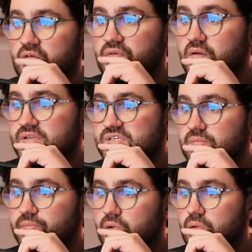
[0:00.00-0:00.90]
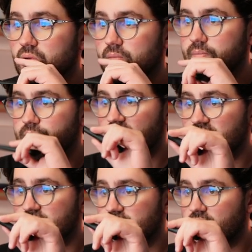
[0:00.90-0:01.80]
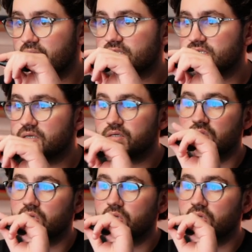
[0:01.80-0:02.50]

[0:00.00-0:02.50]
Very simple, page selected,